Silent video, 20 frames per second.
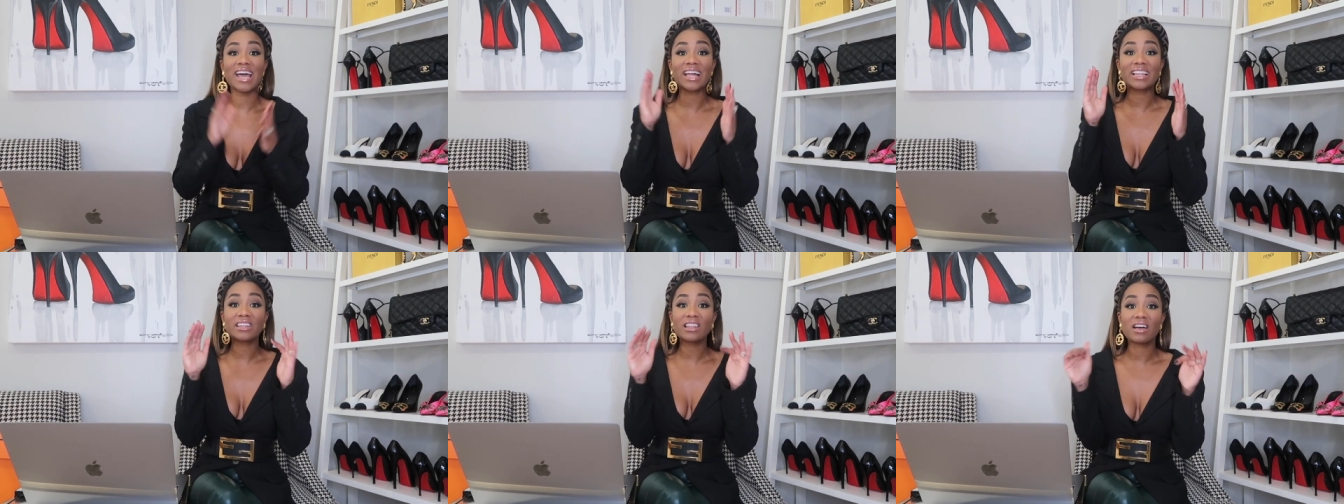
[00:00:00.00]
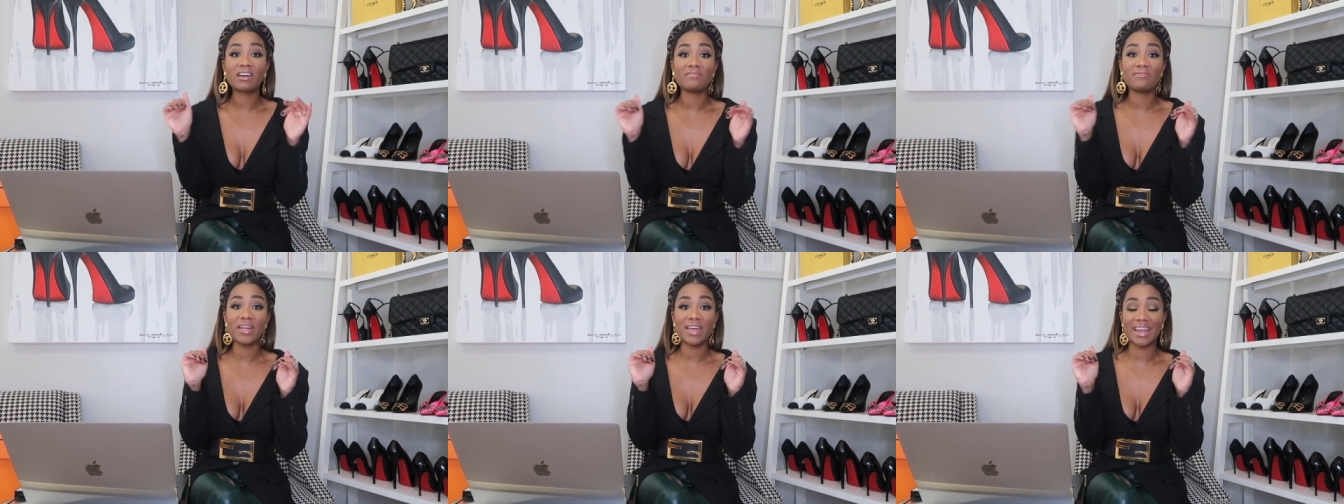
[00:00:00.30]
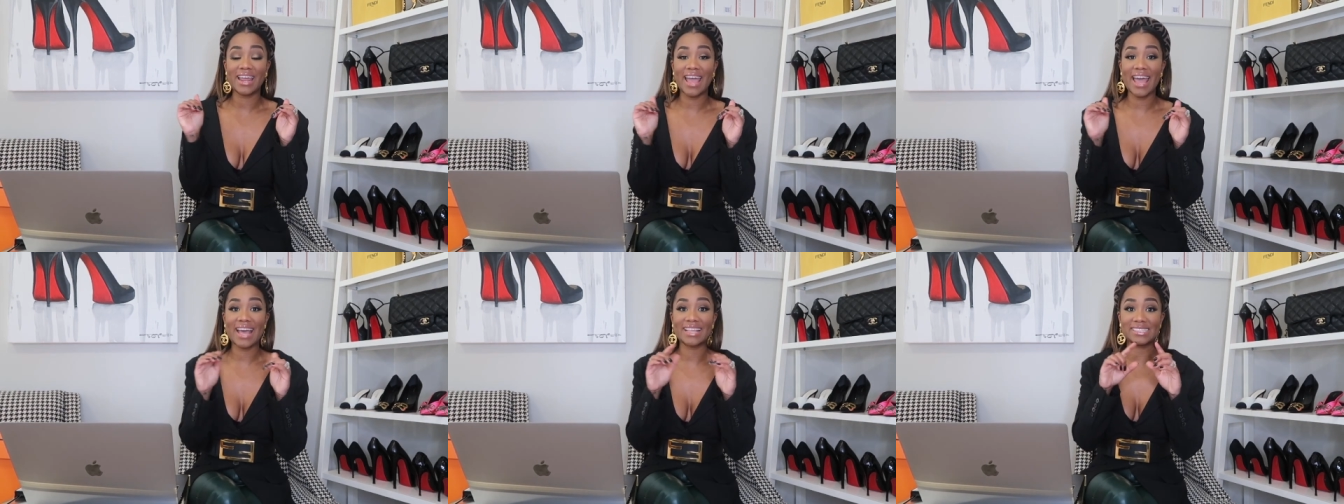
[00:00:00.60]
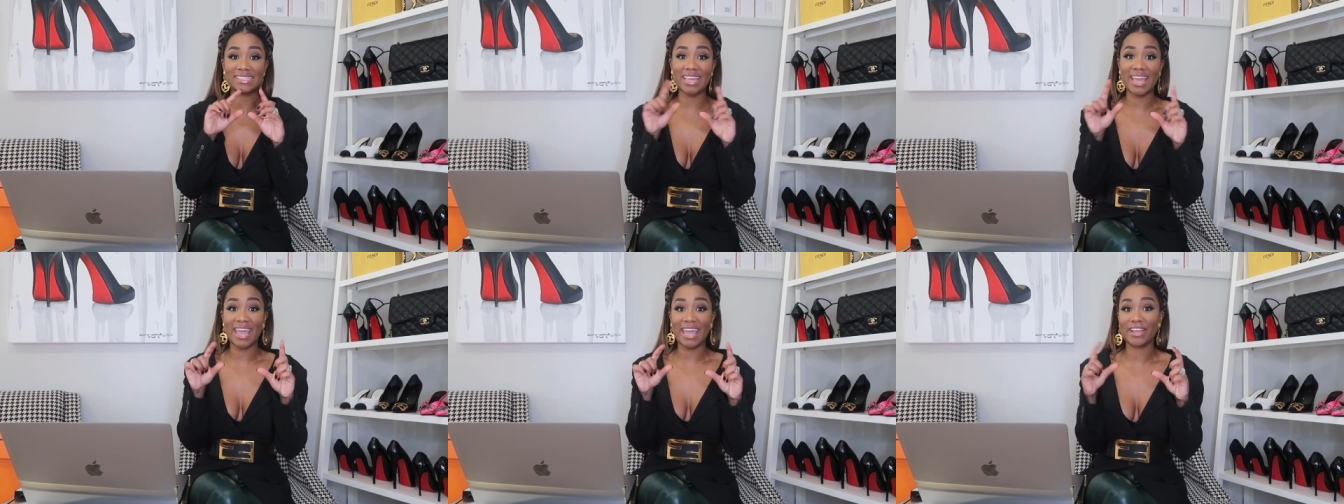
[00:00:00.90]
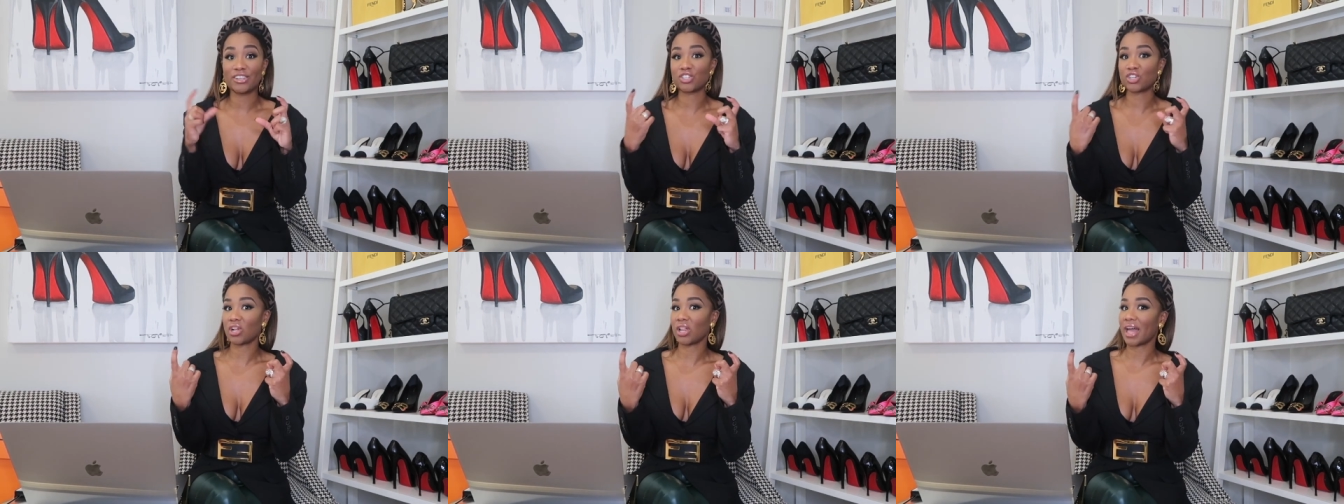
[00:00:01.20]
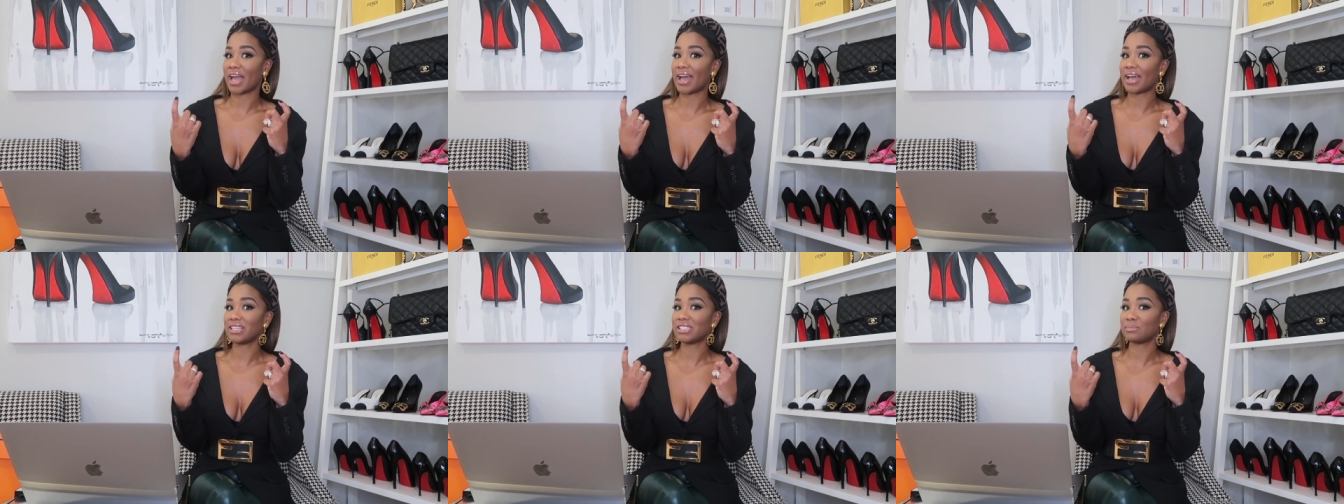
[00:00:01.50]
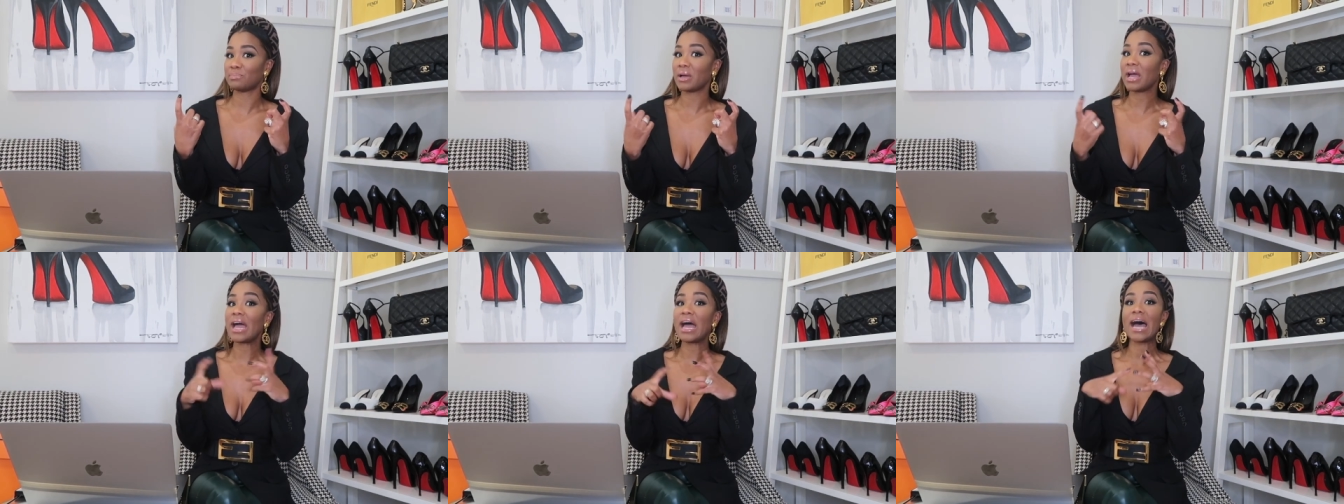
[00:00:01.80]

I love that it has the H clasp.